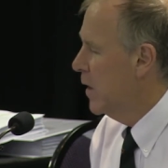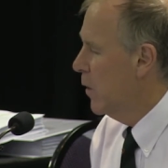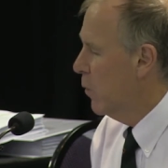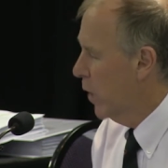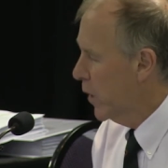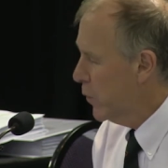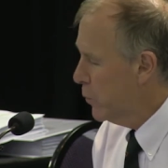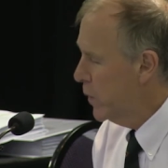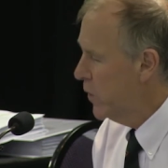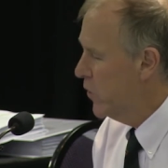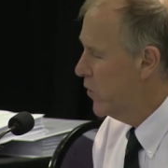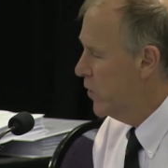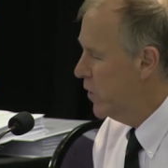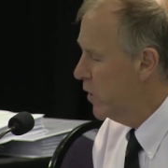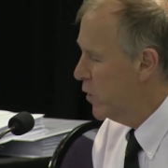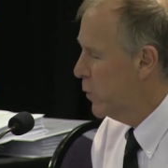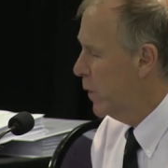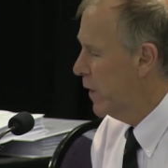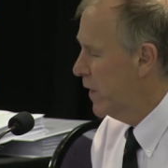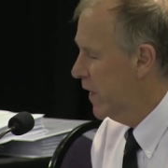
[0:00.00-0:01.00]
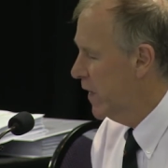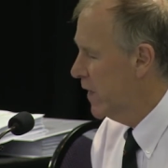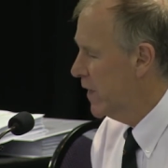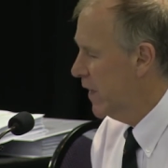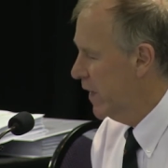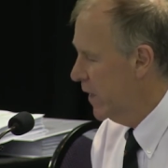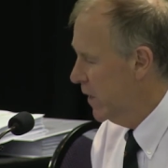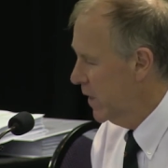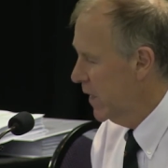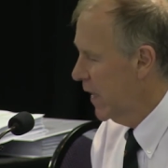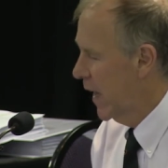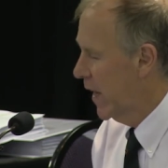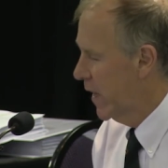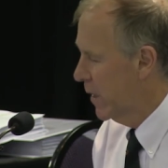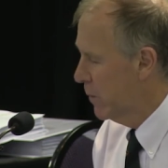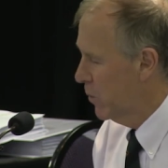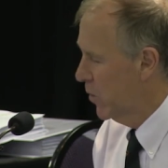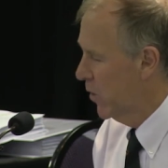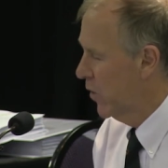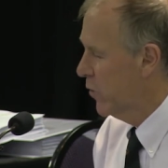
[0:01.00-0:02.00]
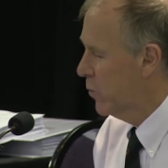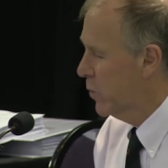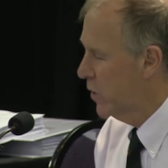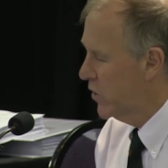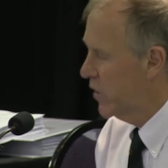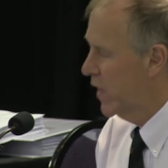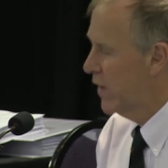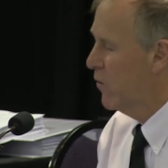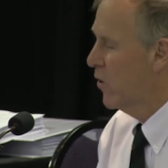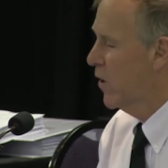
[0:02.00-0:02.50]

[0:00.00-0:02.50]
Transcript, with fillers: What we do is we go and kill animals which have